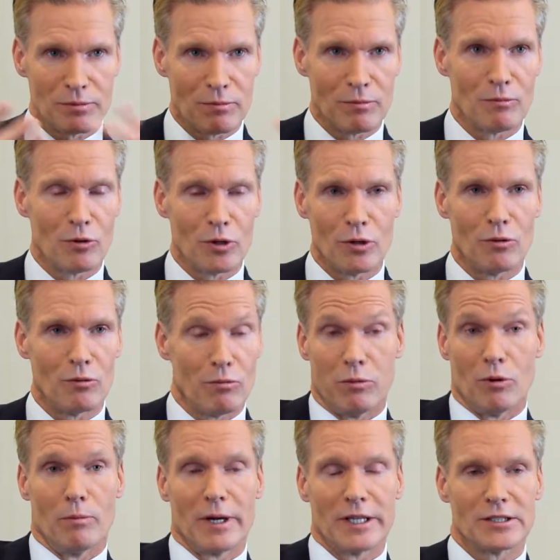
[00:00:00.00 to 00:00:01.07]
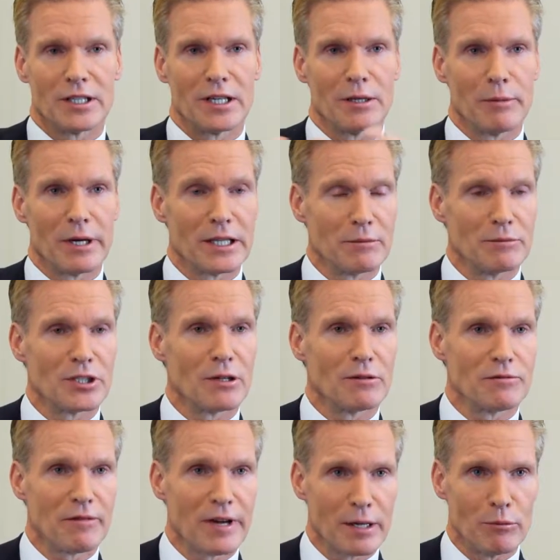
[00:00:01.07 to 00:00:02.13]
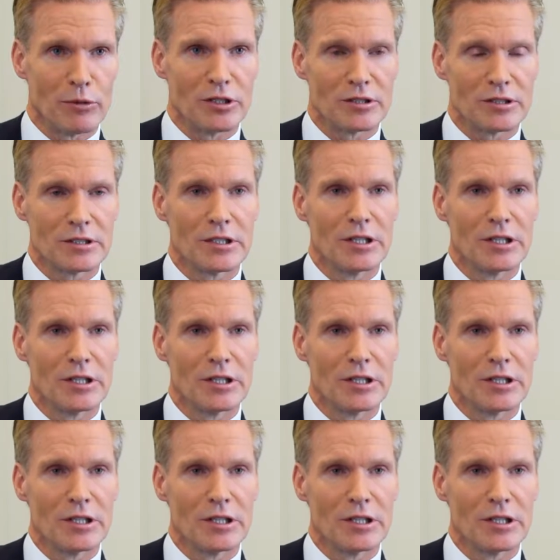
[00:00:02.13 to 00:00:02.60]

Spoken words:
will basically make themselves famous